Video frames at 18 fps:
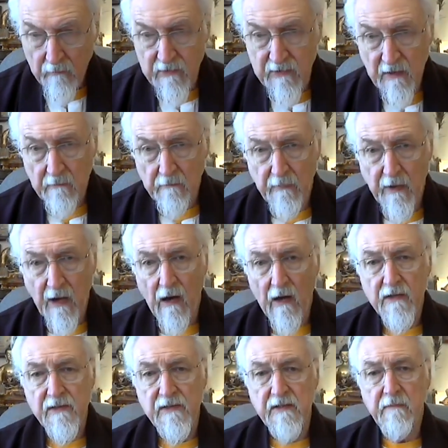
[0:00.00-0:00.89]

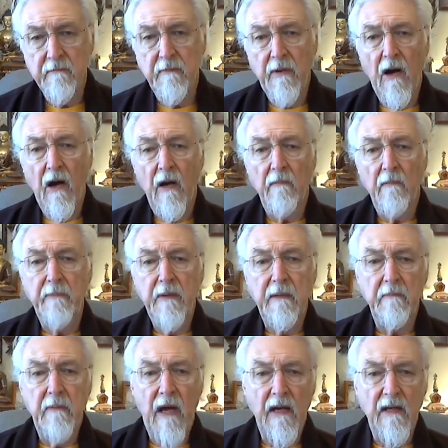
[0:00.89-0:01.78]
Sambar Sambar
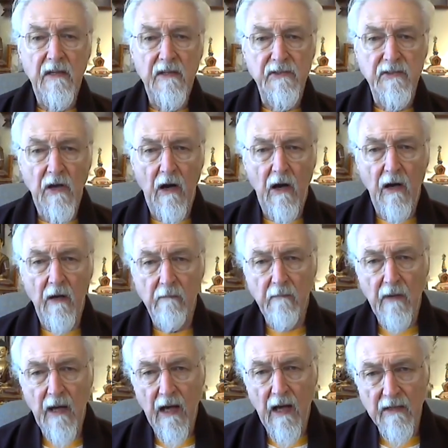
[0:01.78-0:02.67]
Bhimanasar
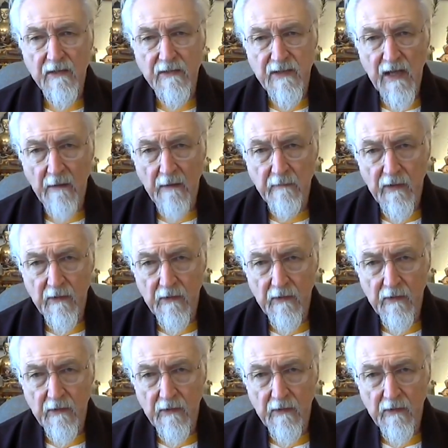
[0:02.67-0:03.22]
Mahazamba